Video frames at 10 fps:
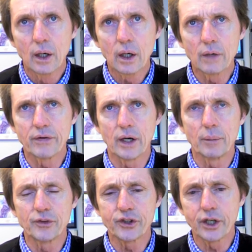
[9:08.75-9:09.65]
of an
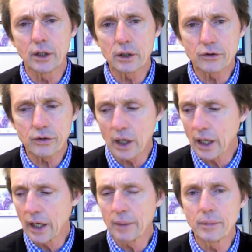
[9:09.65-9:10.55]
obscure
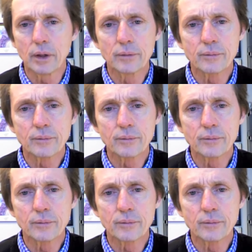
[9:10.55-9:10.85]
tribe